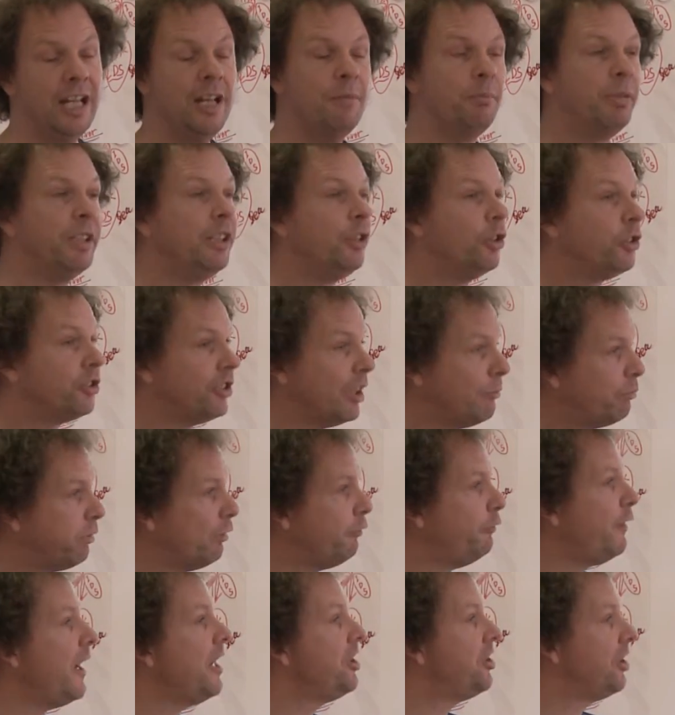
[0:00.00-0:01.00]
But it also
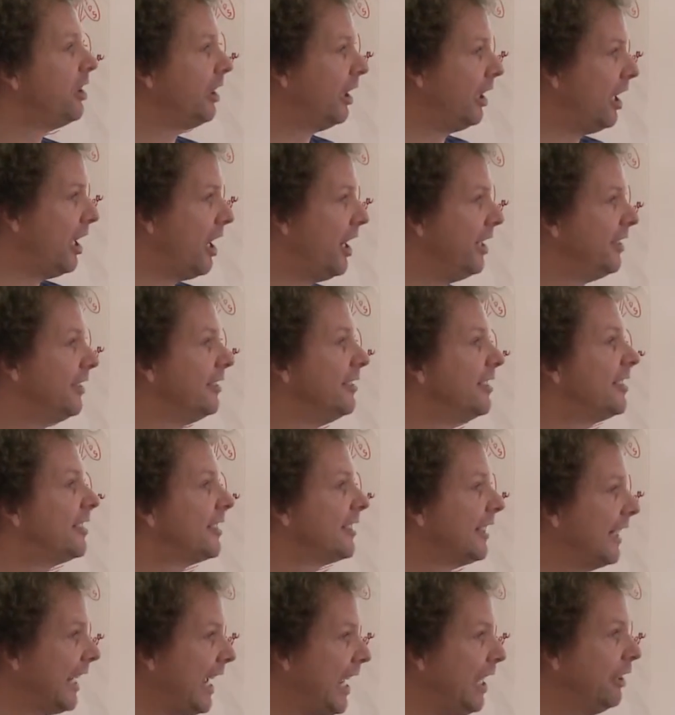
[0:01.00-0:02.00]
professionalised and
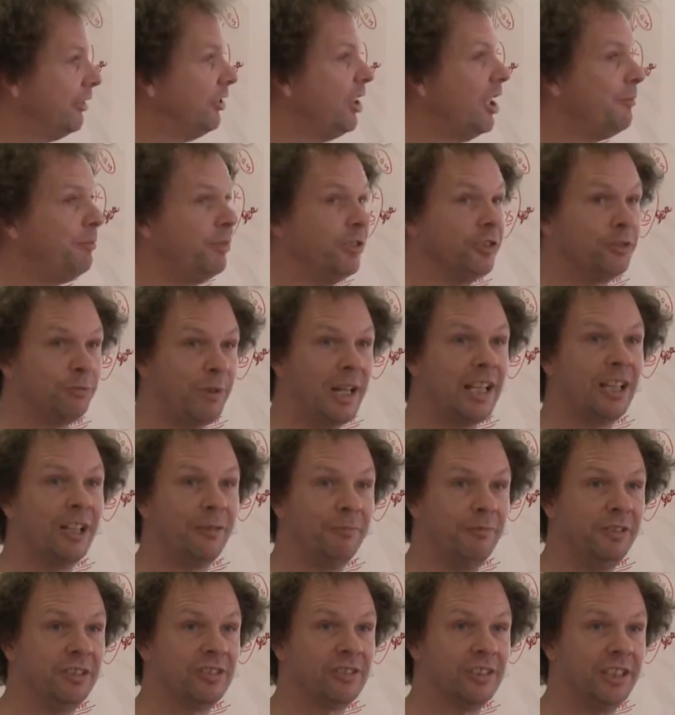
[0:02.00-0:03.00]
scaled up as well,
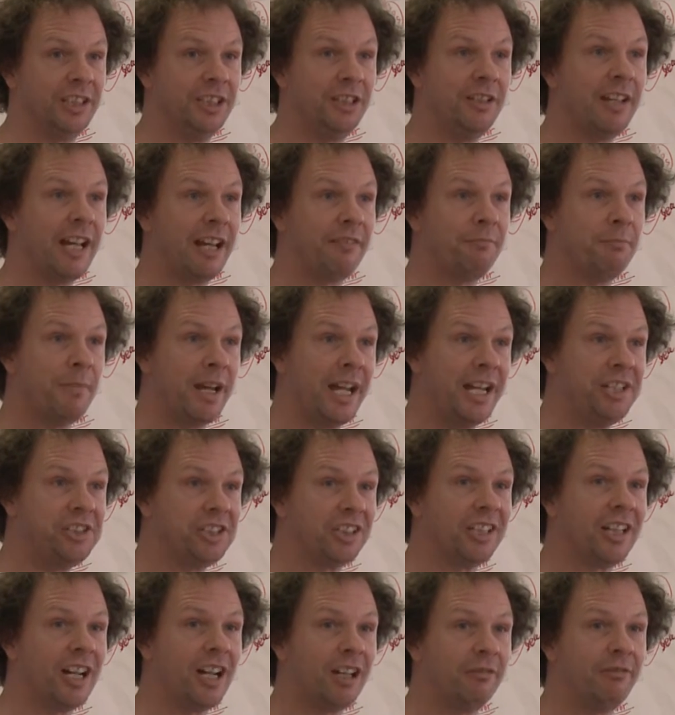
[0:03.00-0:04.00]
obviously. You have major
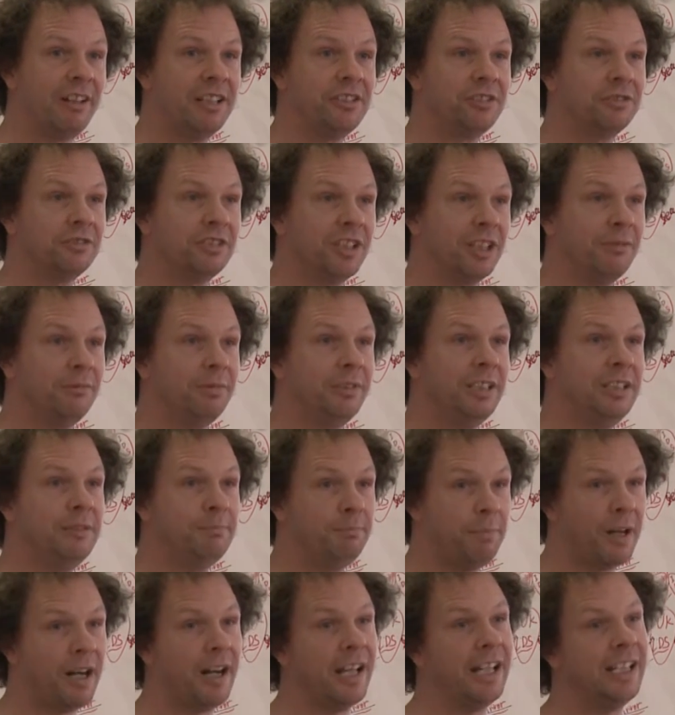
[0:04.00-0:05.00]
car rental companies
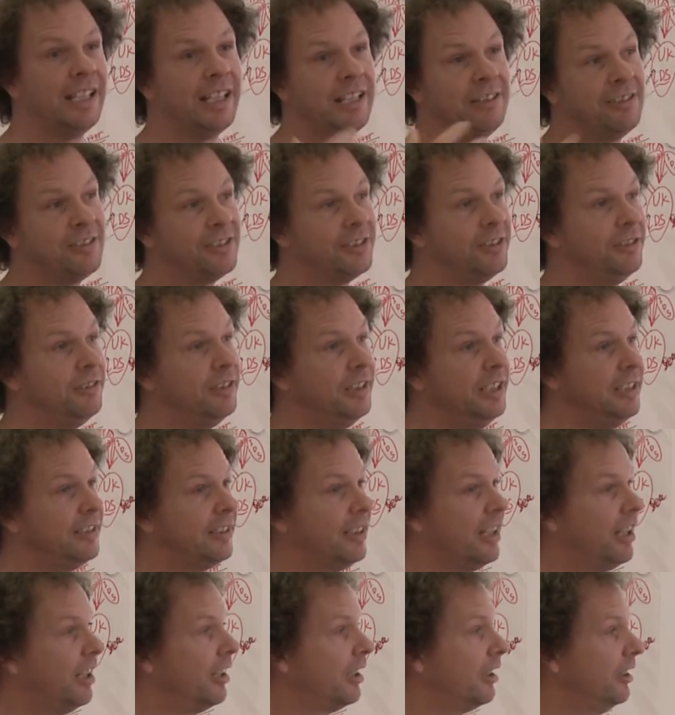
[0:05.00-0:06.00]
buying into these
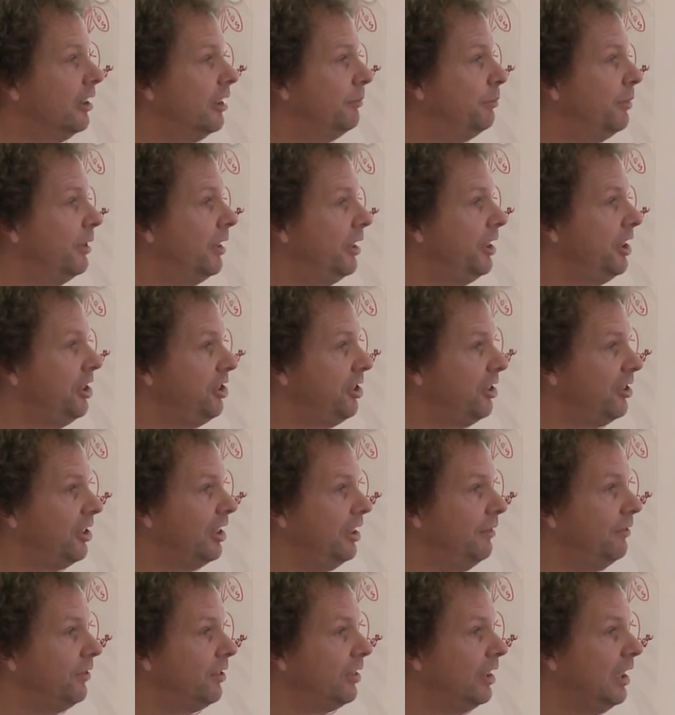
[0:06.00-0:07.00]
car club
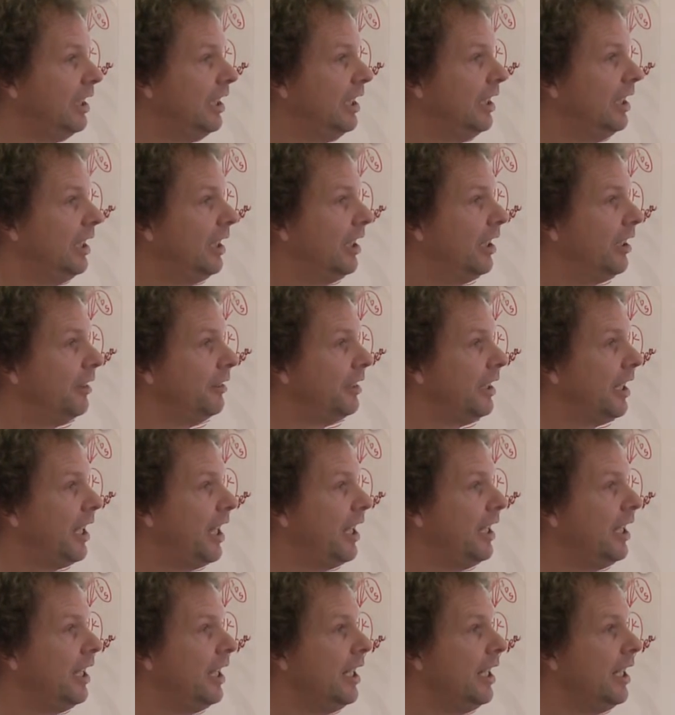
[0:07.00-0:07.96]
initiatives, okay?